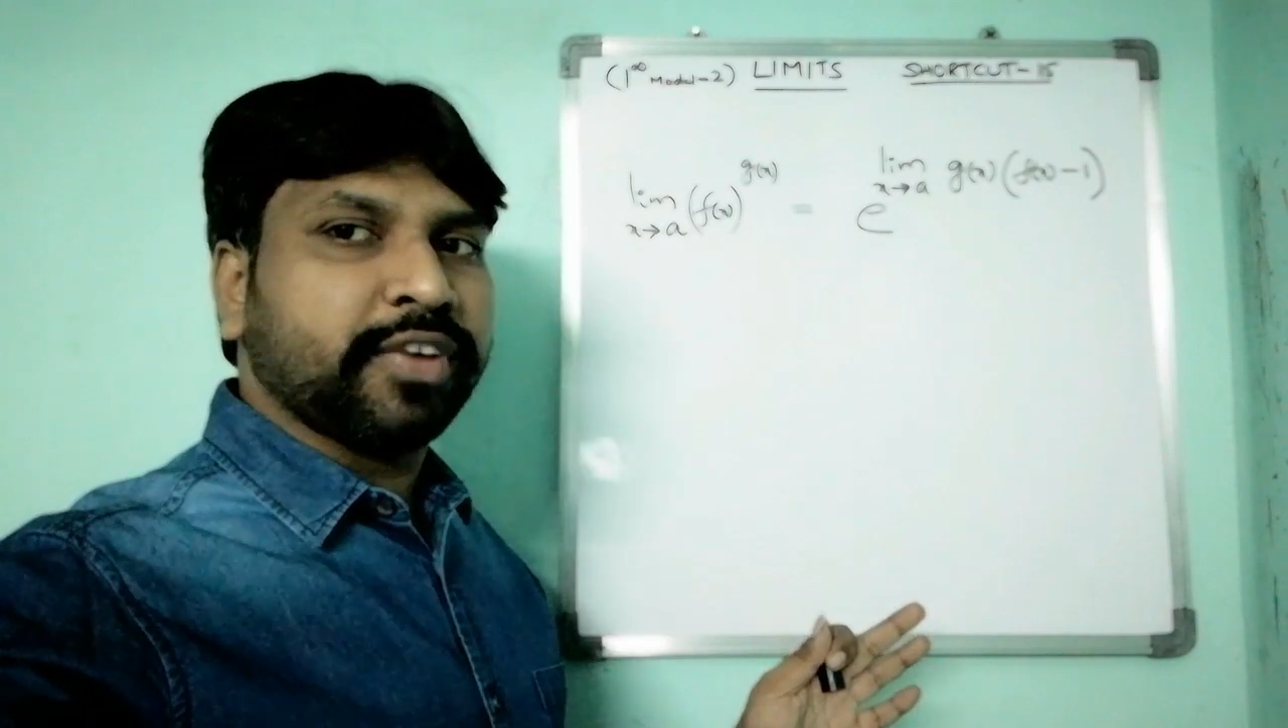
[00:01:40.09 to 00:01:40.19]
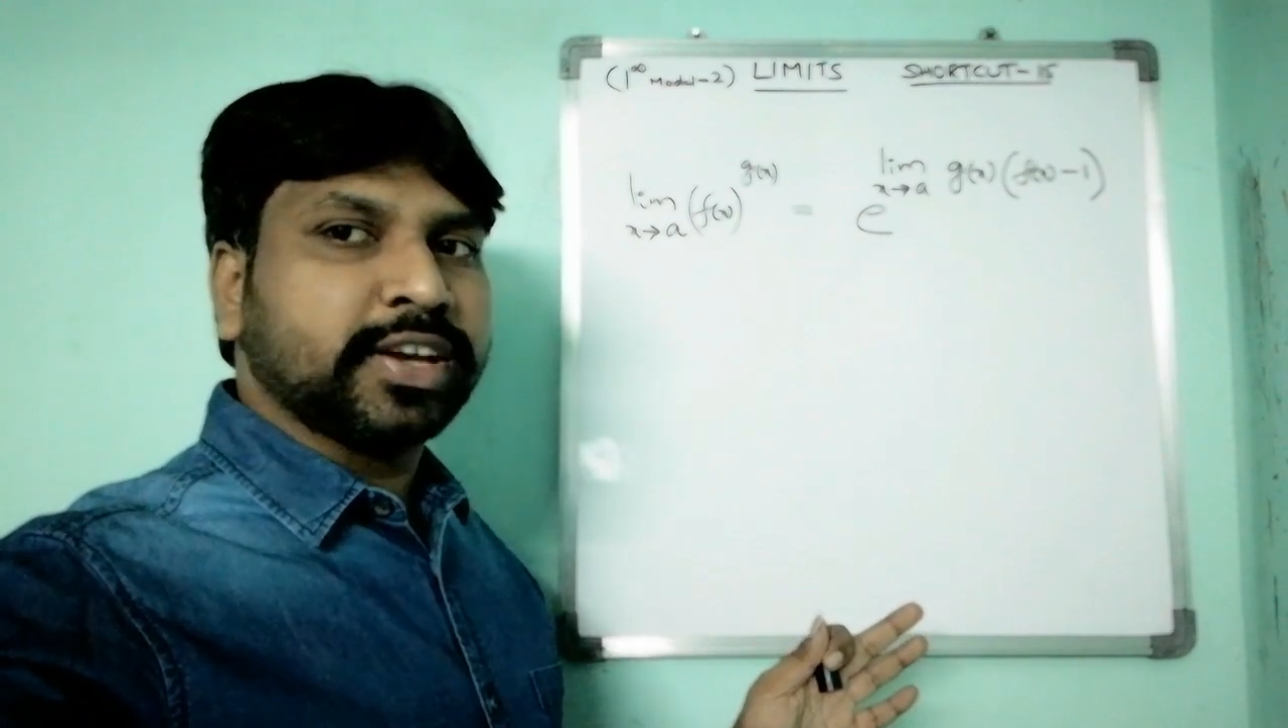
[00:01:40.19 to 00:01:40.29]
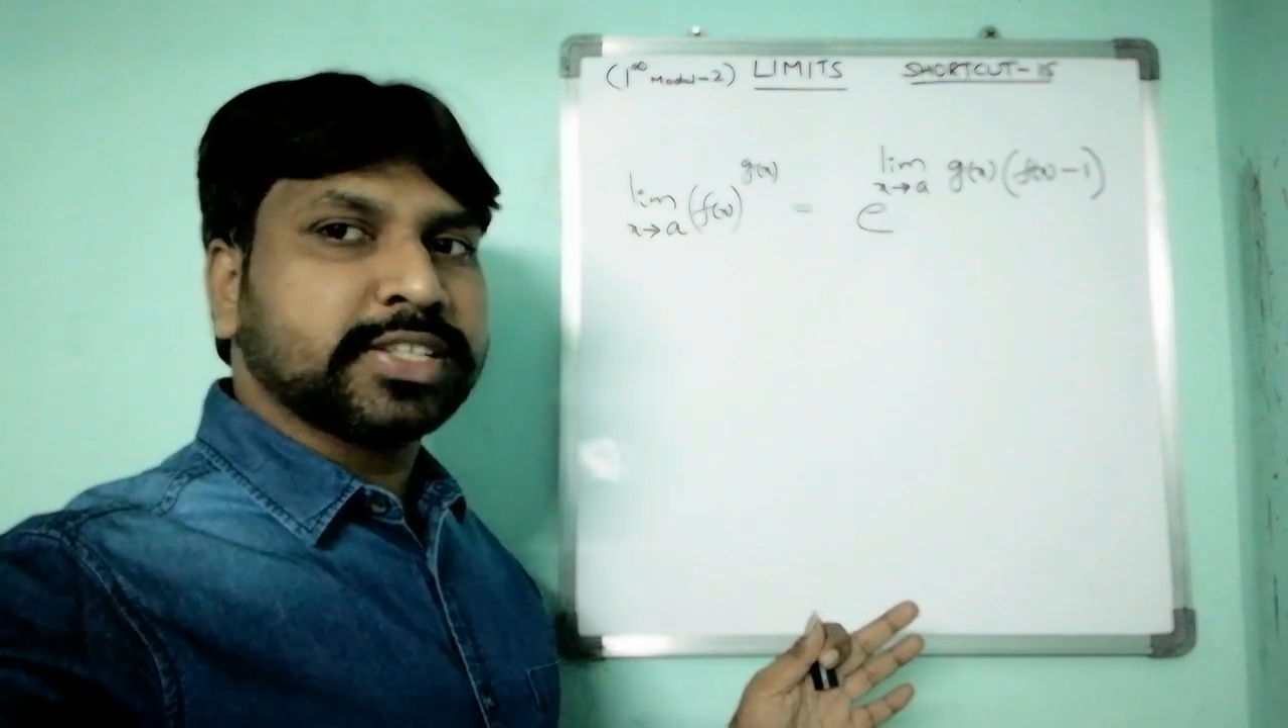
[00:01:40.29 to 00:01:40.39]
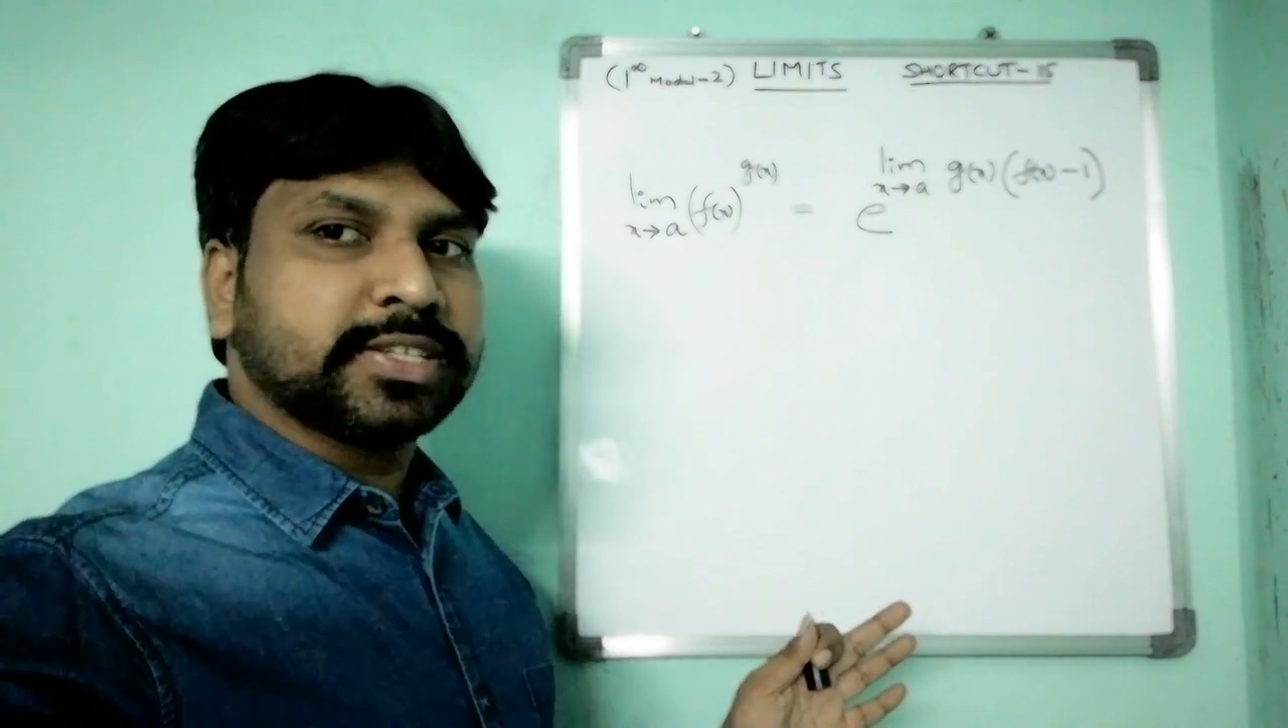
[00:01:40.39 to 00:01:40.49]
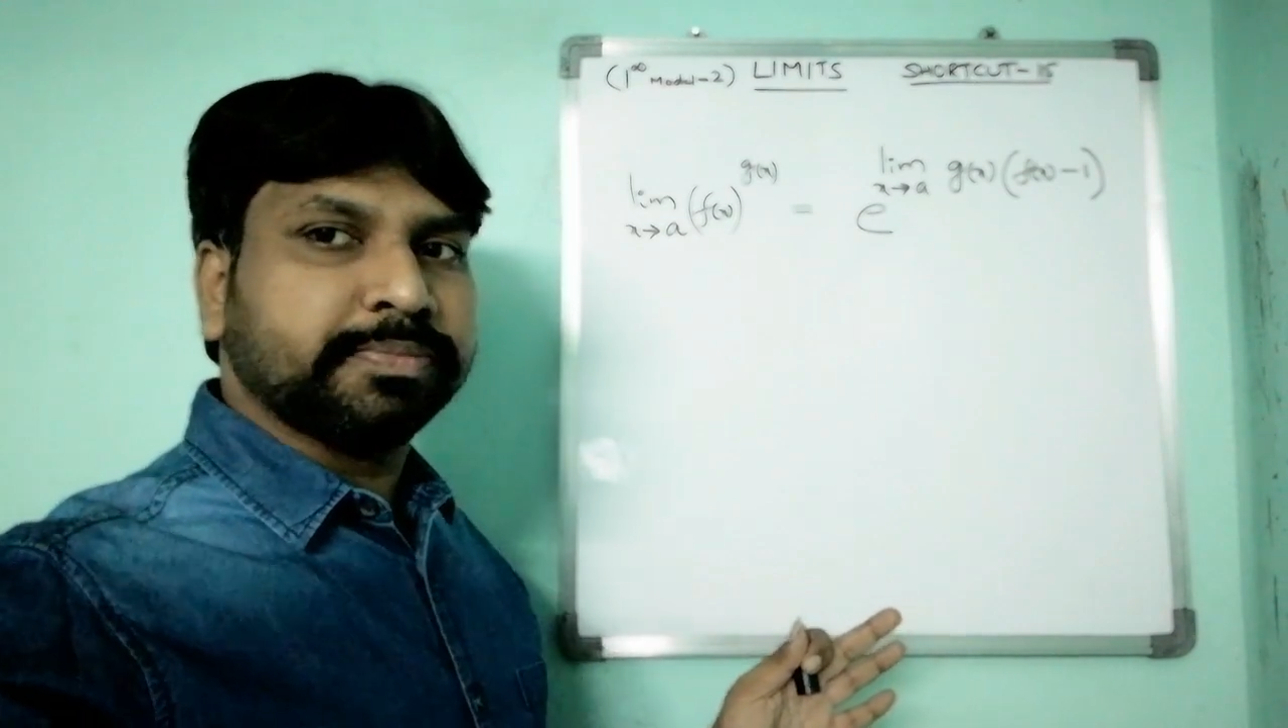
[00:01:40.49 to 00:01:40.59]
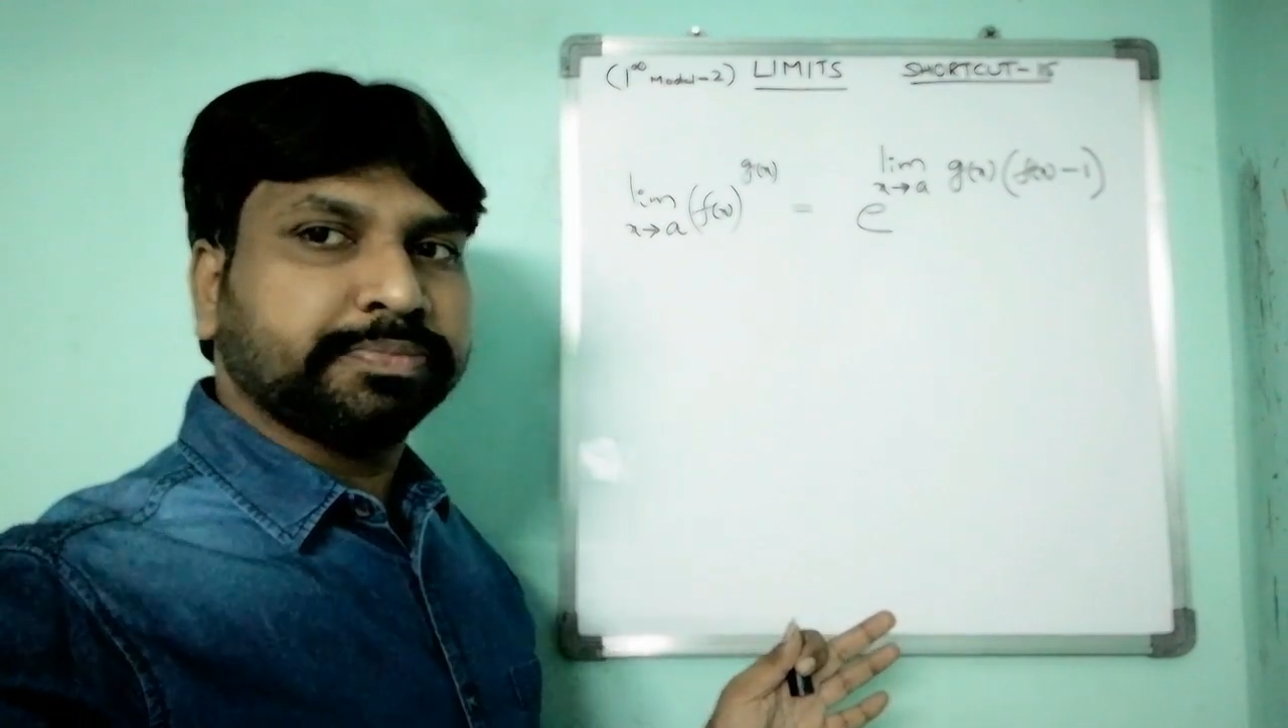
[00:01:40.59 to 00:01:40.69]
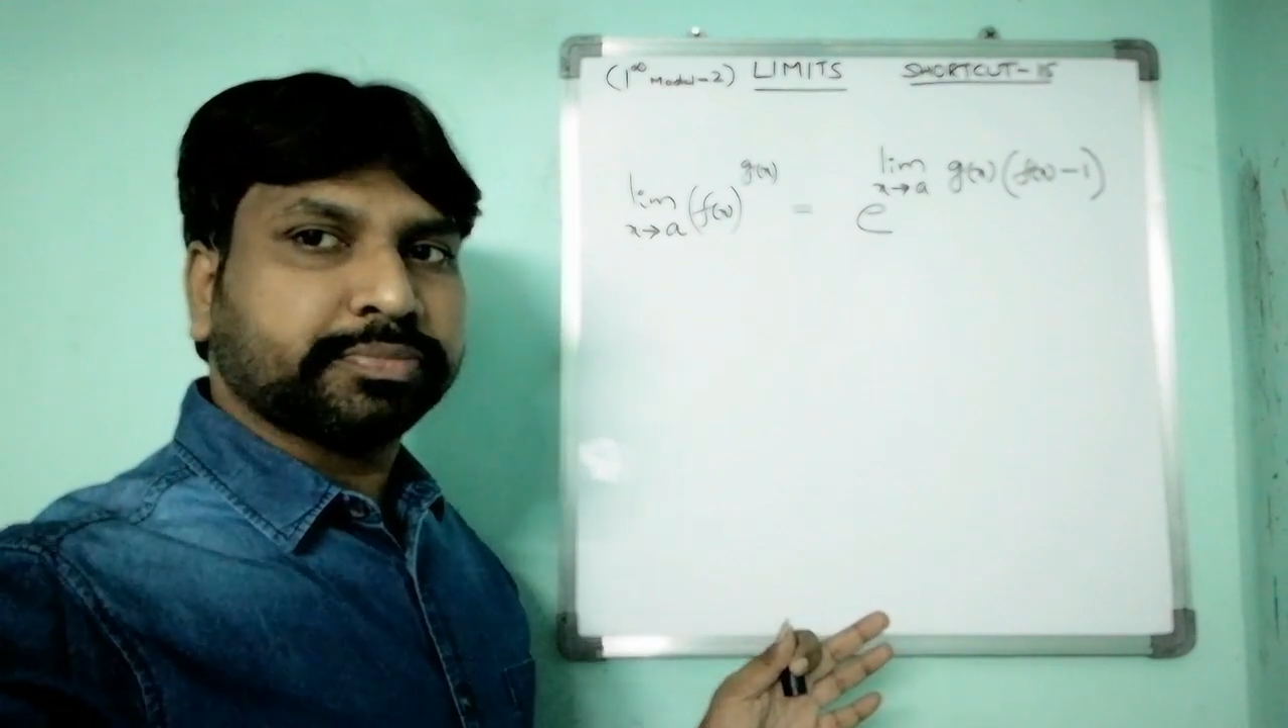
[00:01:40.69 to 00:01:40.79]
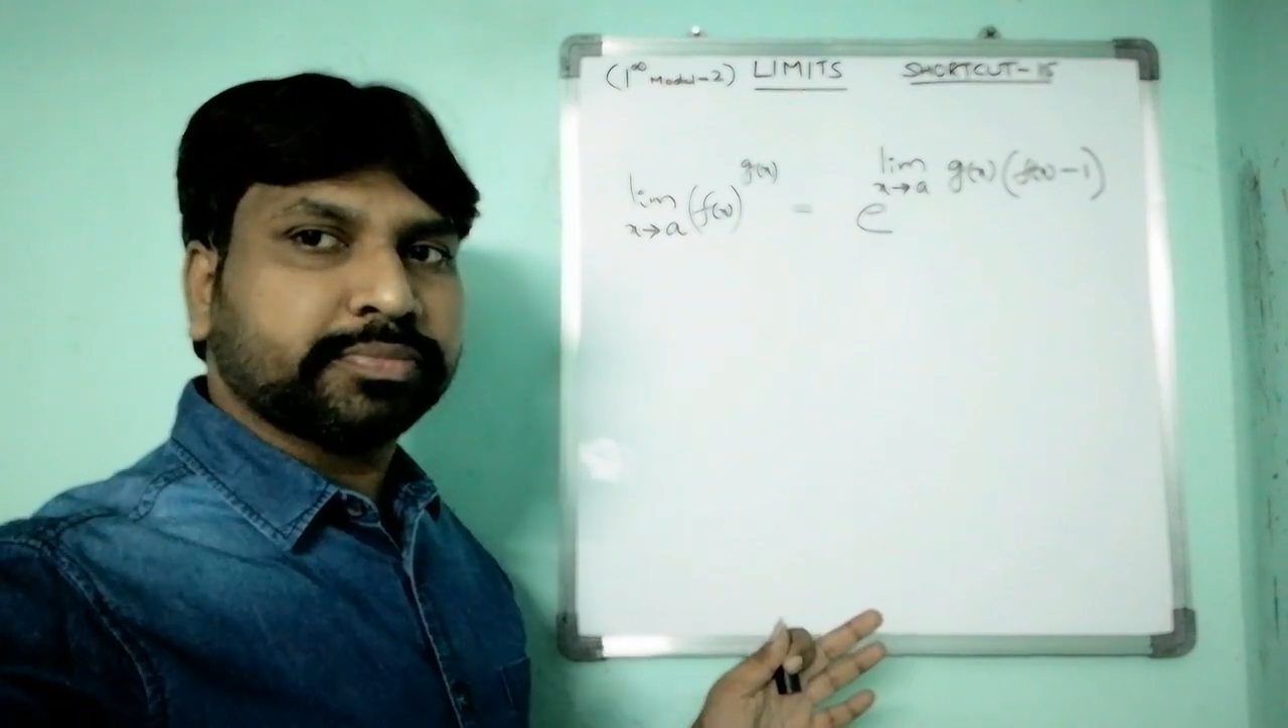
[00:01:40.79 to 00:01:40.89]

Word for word: friends.